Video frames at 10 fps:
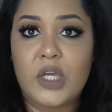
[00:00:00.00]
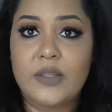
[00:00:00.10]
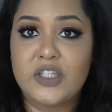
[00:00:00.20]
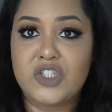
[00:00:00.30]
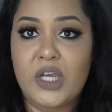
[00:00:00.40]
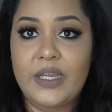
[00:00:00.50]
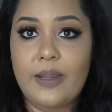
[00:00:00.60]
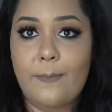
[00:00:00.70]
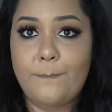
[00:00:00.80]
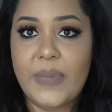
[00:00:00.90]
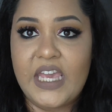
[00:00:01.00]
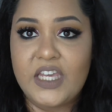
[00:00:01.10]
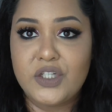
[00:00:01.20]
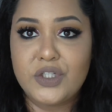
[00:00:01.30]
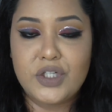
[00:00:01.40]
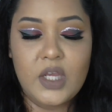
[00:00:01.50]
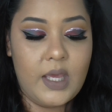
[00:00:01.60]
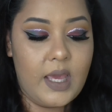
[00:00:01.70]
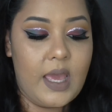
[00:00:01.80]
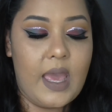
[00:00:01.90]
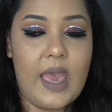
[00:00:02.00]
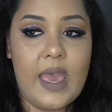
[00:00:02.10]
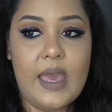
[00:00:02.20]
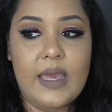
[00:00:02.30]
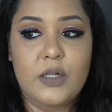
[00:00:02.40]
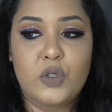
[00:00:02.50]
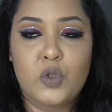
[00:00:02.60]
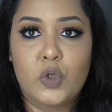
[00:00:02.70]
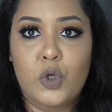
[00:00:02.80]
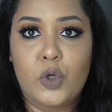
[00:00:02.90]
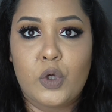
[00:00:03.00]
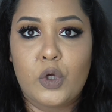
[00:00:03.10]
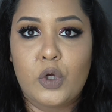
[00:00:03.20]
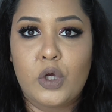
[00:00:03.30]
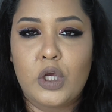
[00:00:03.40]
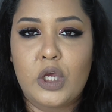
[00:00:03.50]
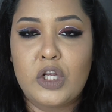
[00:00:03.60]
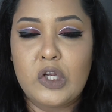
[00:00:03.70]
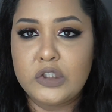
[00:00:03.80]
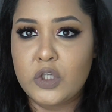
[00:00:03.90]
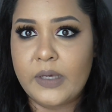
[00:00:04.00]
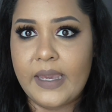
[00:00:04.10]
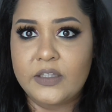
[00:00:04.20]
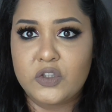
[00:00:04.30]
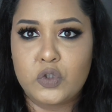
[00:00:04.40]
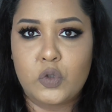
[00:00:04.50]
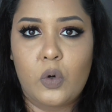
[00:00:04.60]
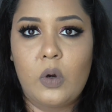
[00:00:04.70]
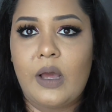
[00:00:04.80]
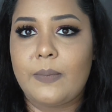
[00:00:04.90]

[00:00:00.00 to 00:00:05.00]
in the shade Beige, and it looked okay in store.